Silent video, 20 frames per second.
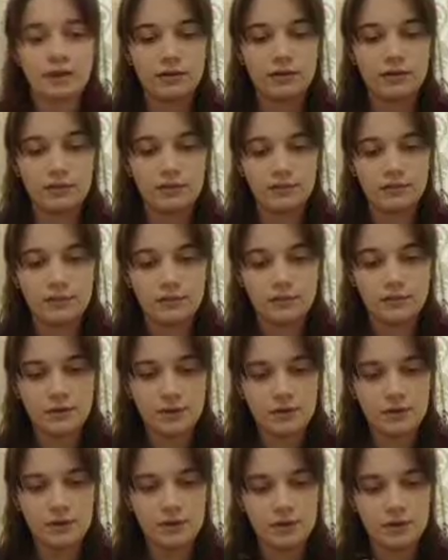This is
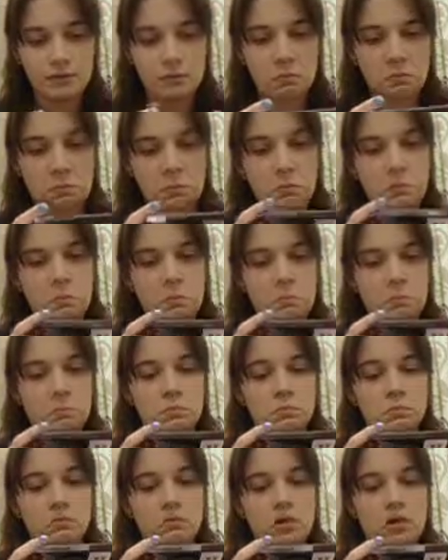by
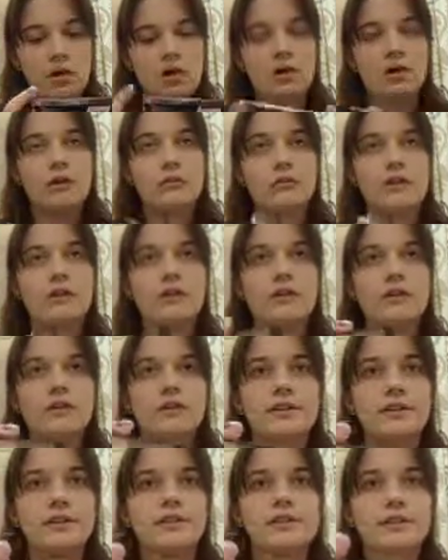
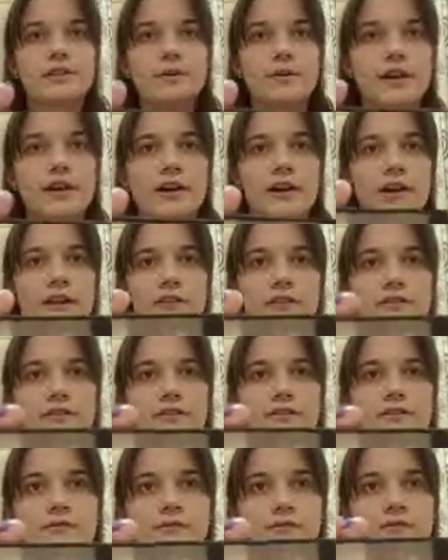Revlon Custom Eyes.
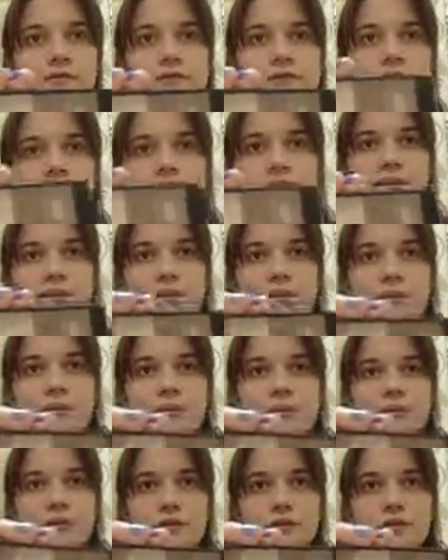It says it here,
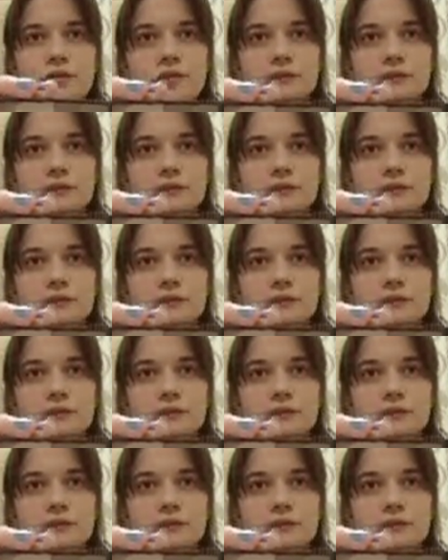which you